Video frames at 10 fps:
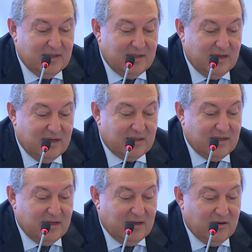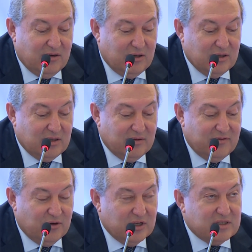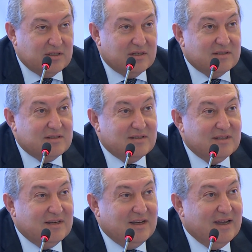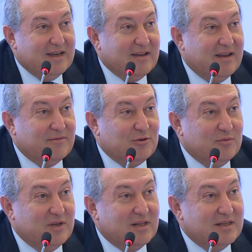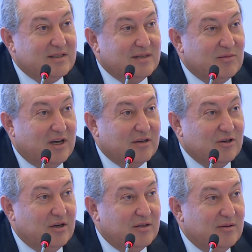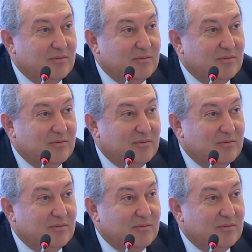that all voices have to be listened by God,